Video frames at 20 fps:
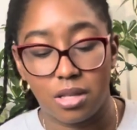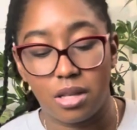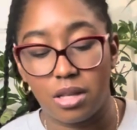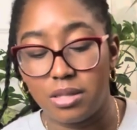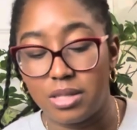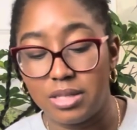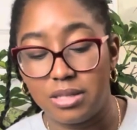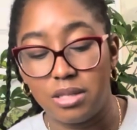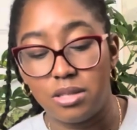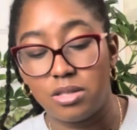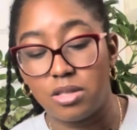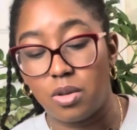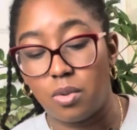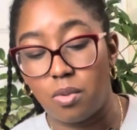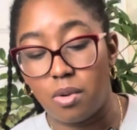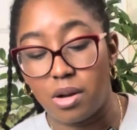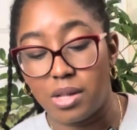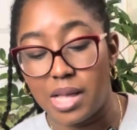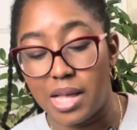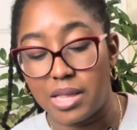This is the
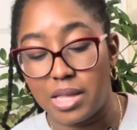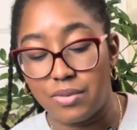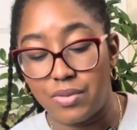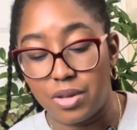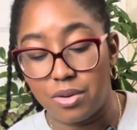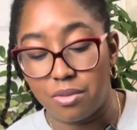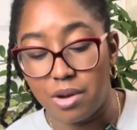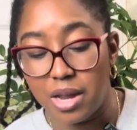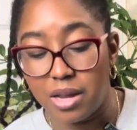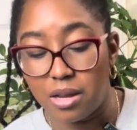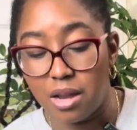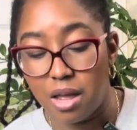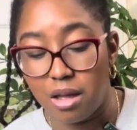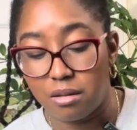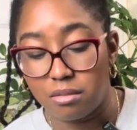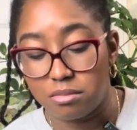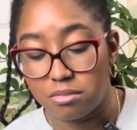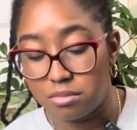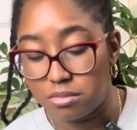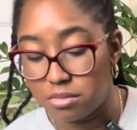world I live in right
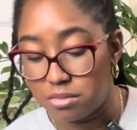now.